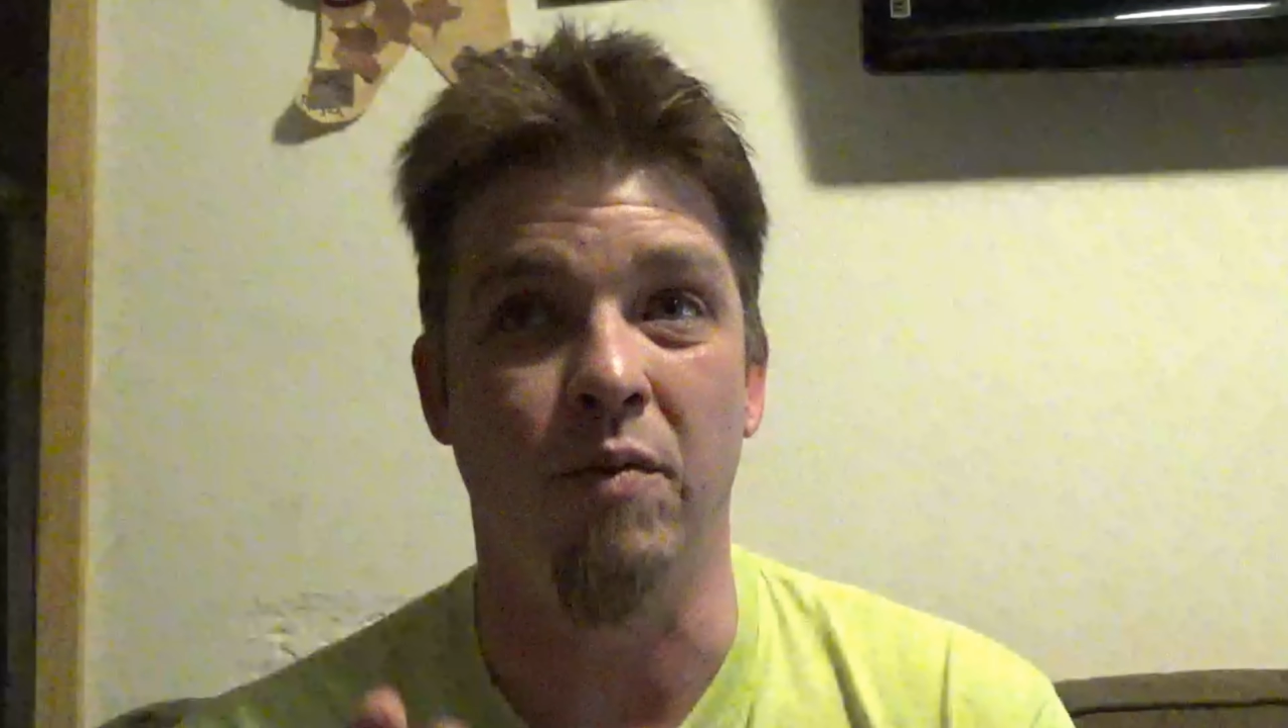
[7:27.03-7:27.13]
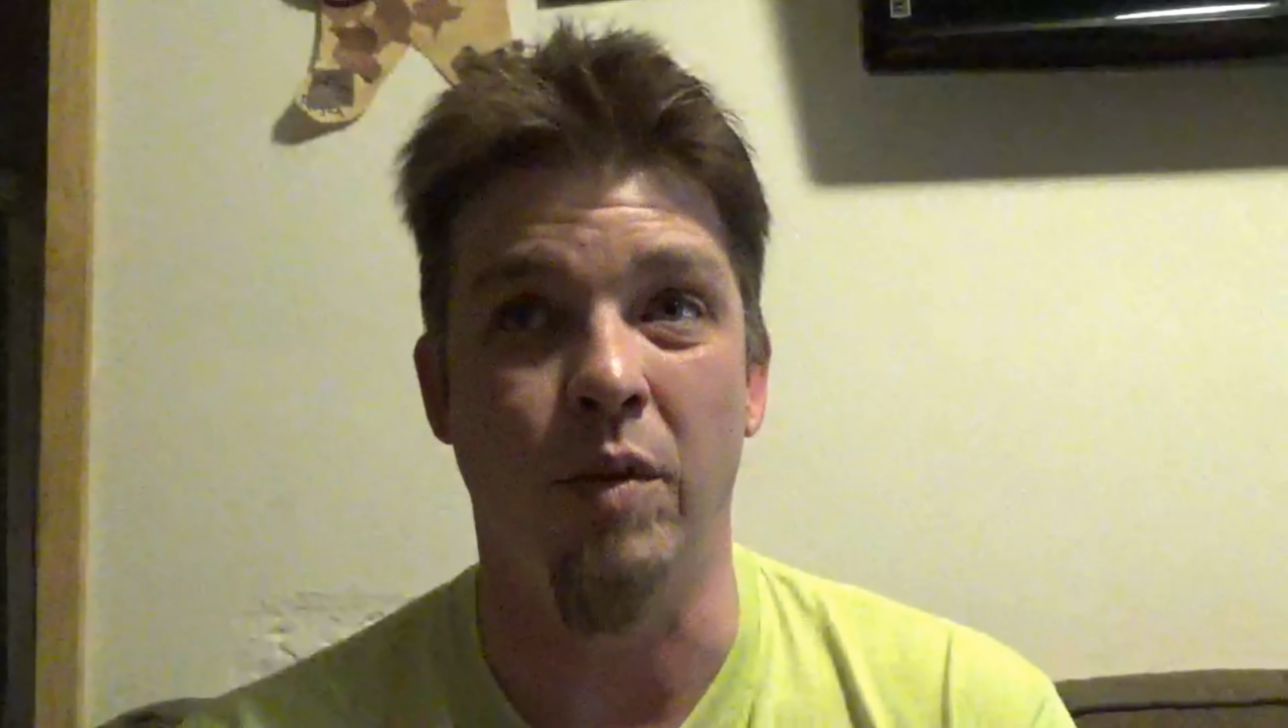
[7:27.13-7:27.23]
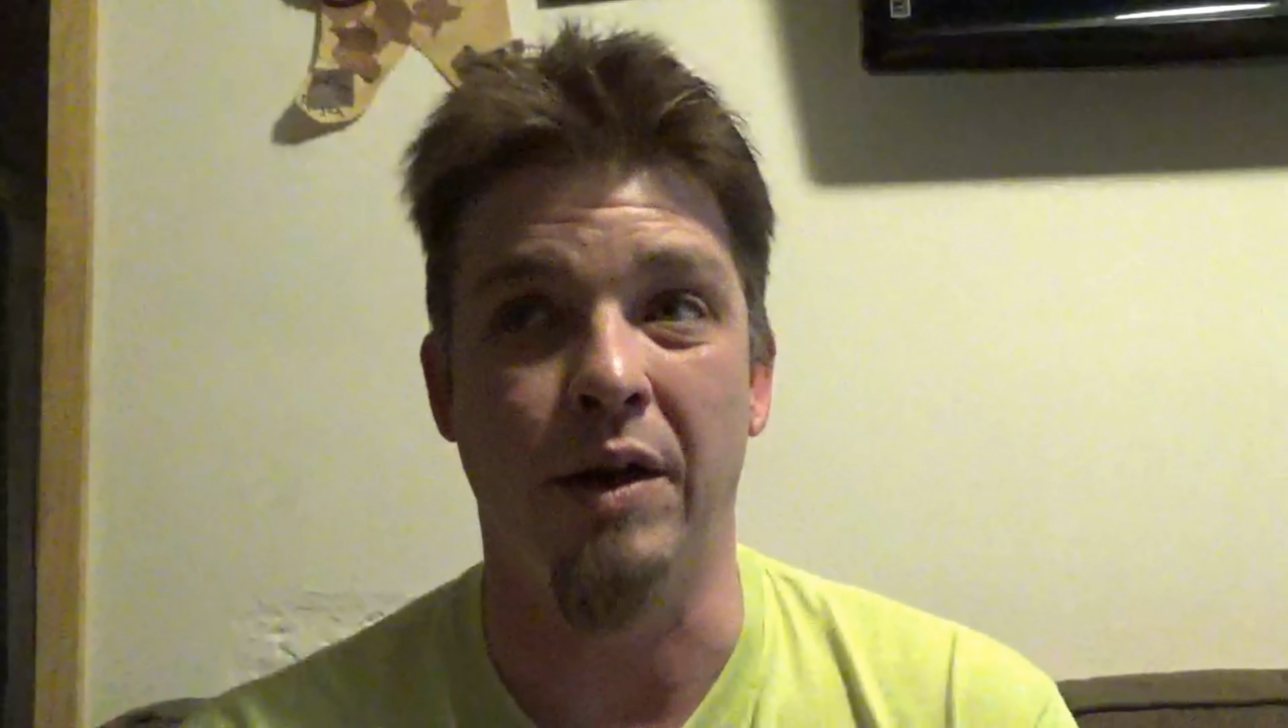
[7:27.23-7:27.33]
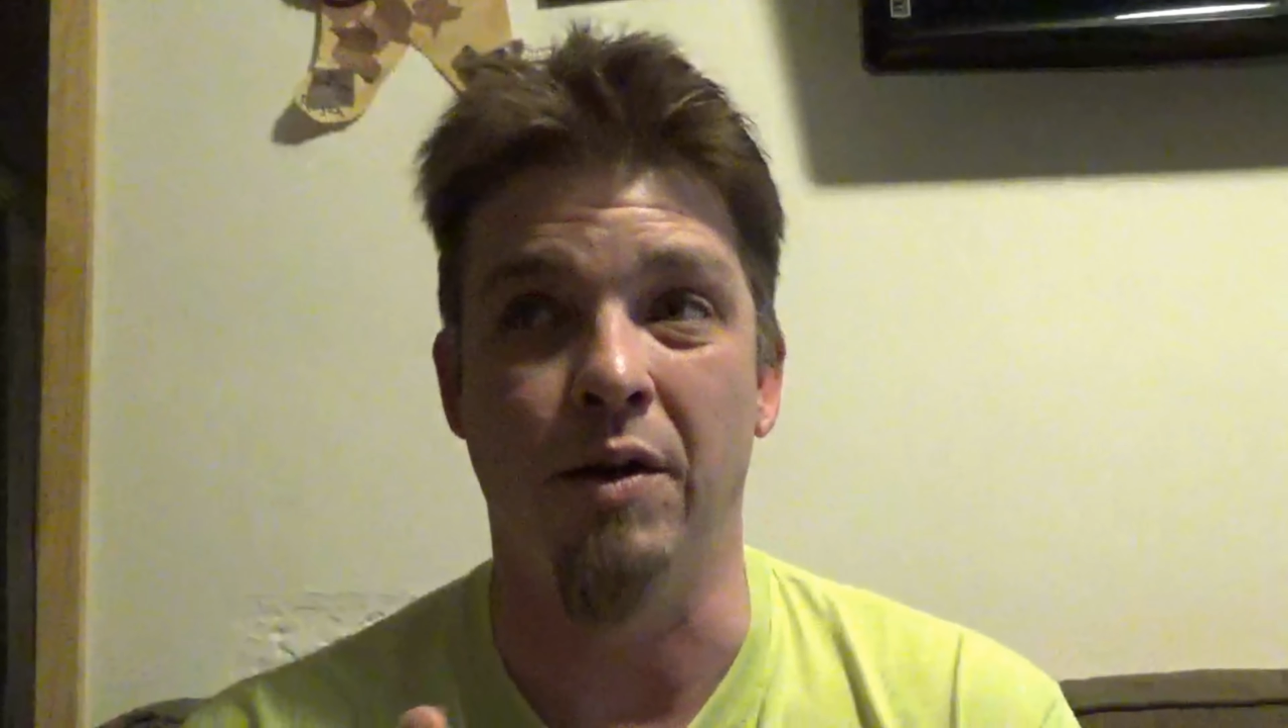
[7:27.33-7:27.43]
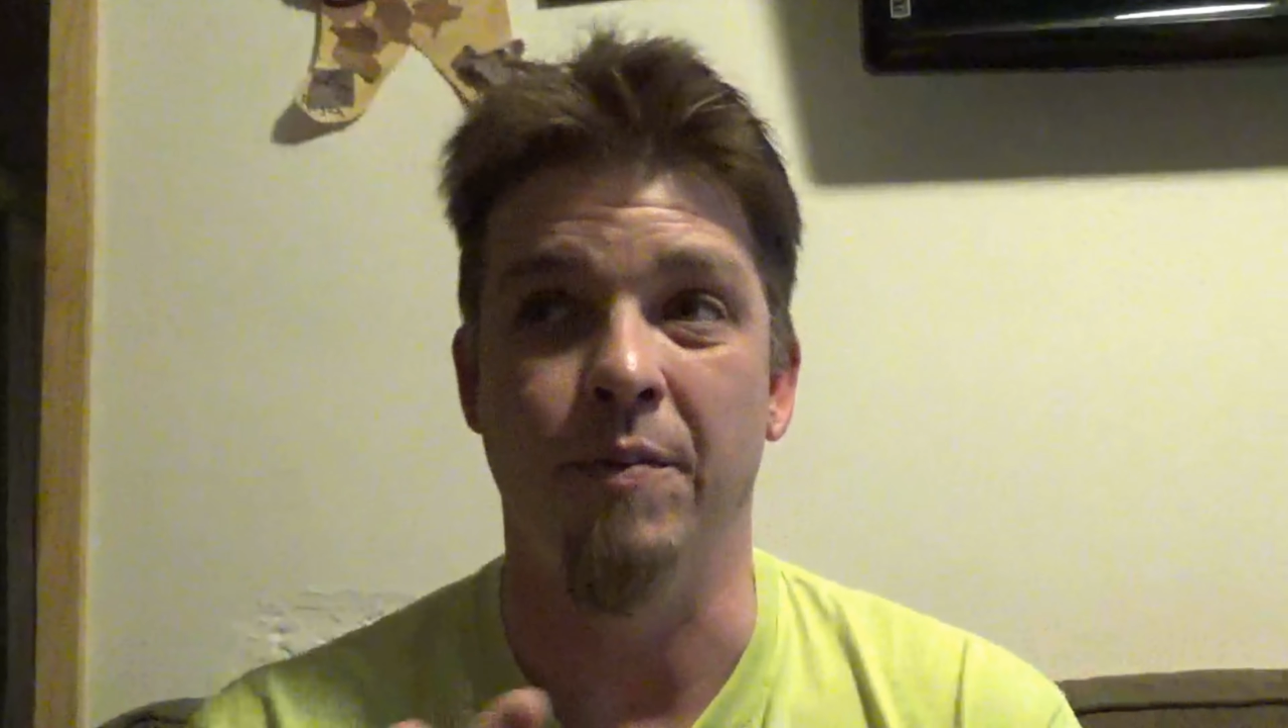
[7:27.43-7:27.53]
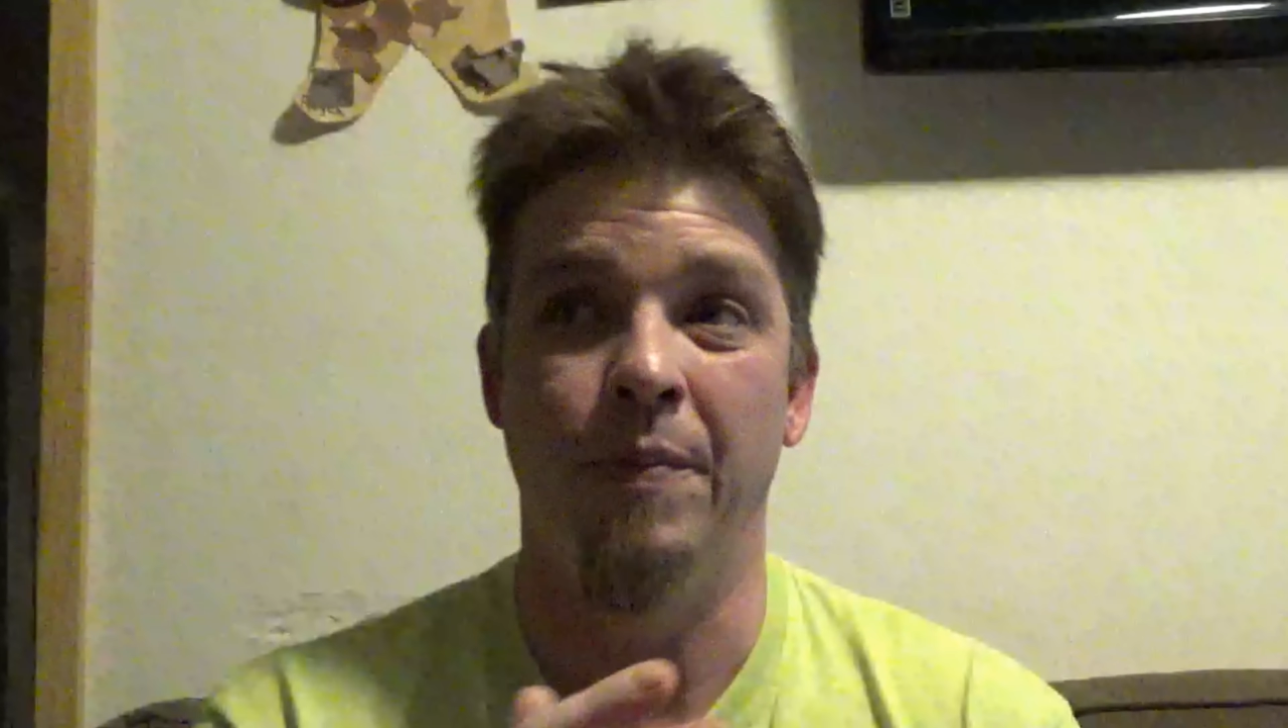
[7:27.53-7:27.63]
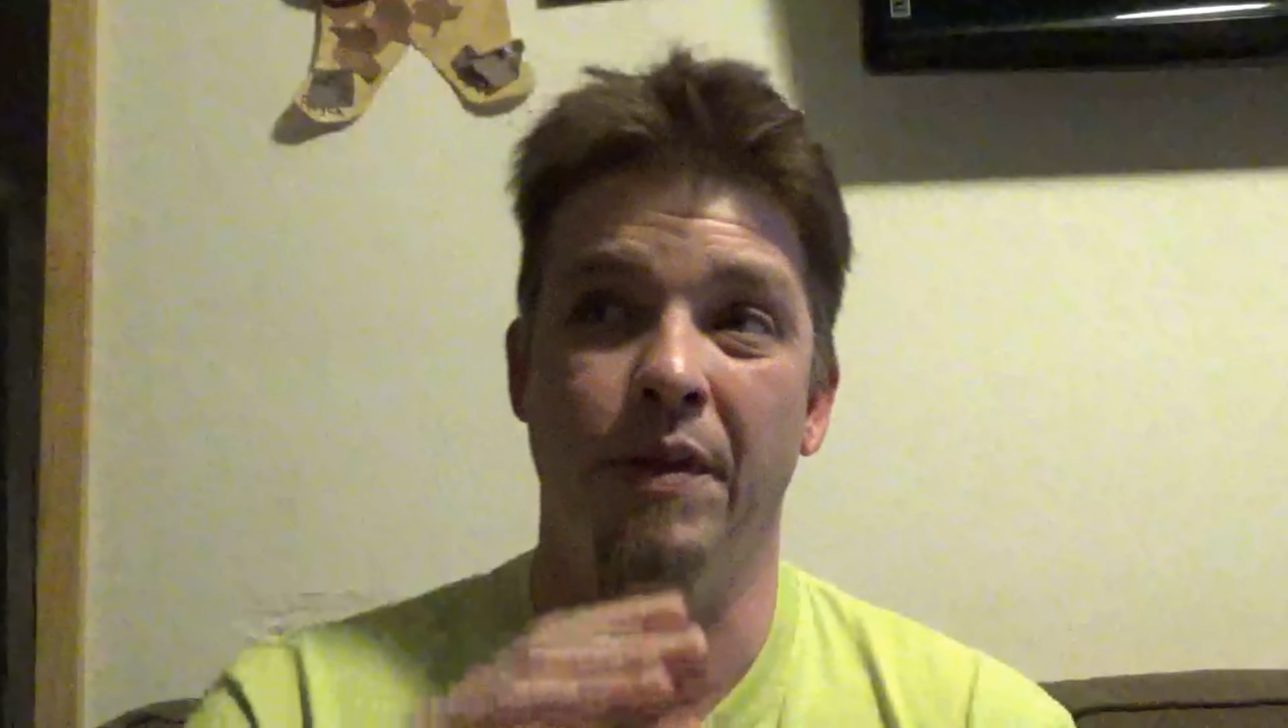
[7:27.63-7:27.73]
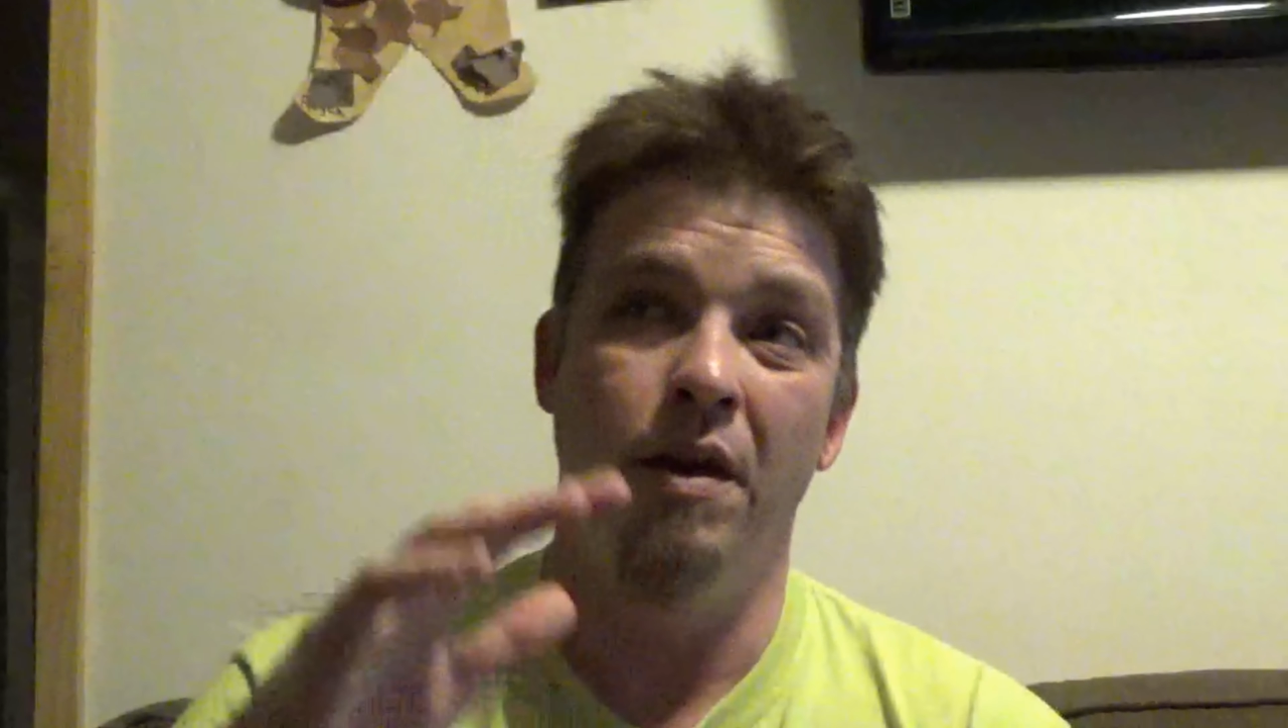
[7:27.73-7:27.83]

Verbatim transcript: of winter.